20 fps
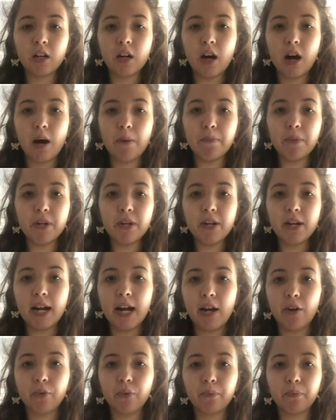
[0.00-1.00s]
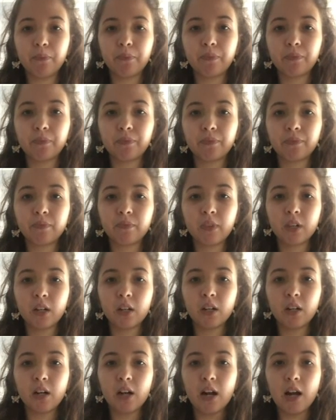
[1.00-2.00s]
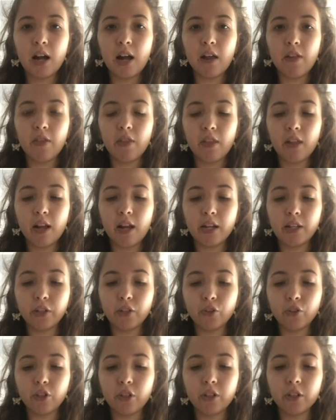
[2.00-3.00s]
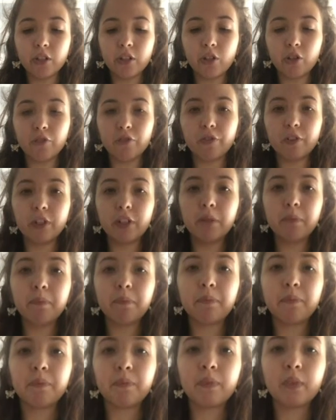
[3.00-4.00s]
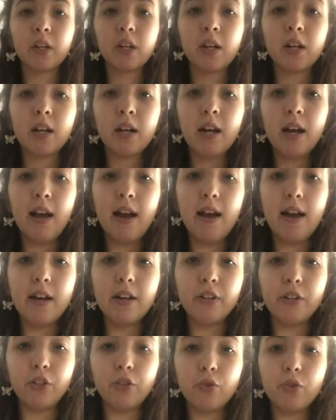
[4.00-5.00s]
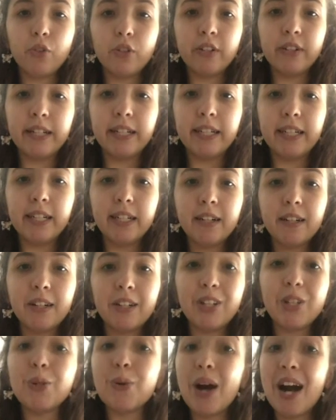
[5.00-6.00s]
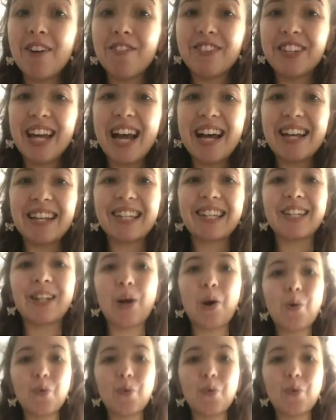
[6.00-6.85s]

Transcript: up and down, and then you turn it over and you see you have zest.